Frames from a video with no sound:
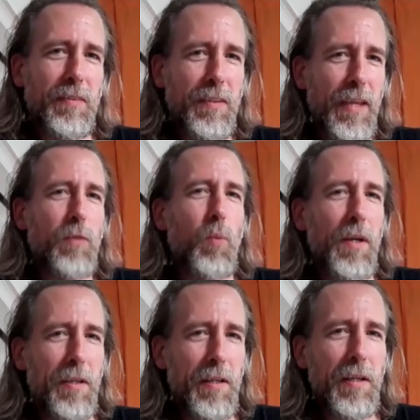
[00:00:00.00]
that
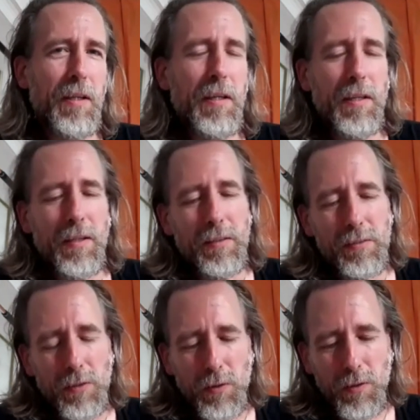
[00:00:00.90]
way.
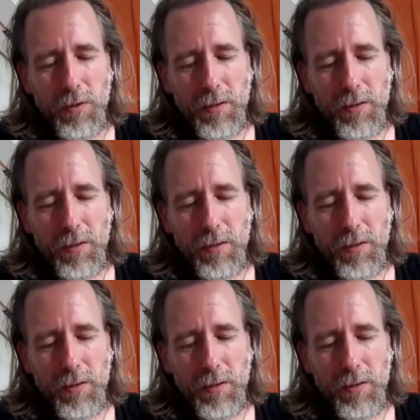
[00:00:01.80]
So